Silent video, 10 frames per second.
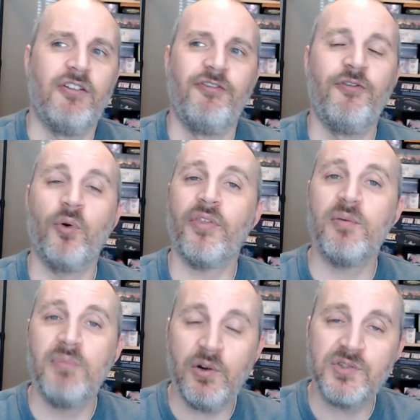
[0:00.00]
For
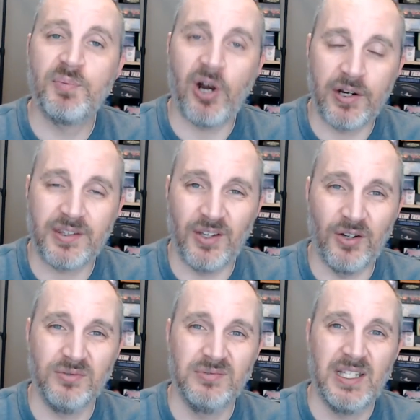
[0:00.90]
the most part,
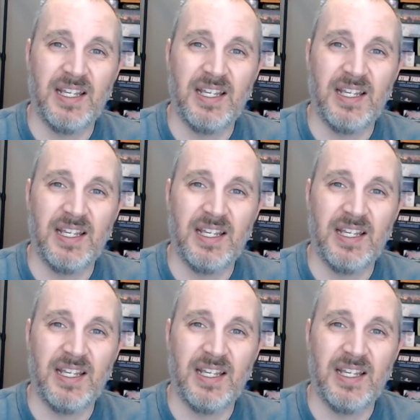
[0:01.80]
though,